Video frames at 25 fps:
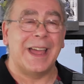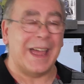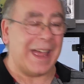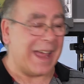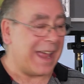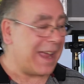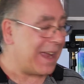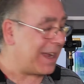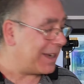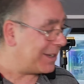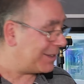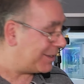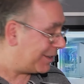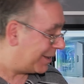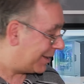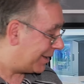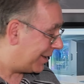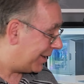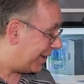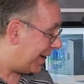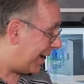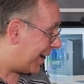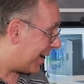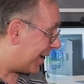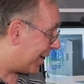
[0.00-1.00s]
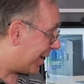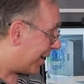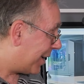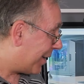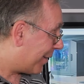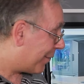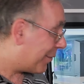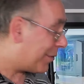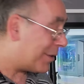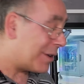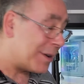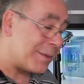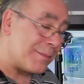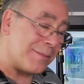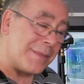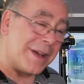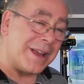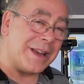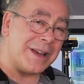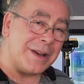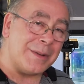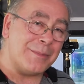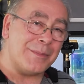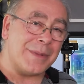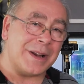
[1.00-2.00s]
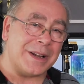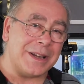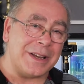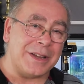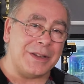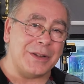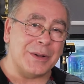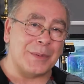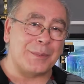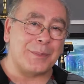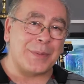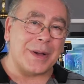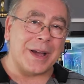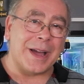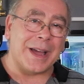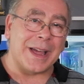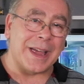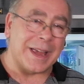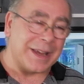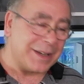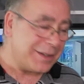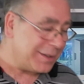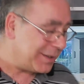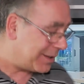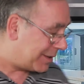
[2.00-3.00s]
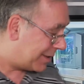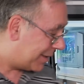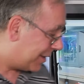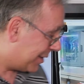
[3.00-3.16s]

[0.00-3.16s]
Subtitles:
And yeah, for the amount of money you're paying,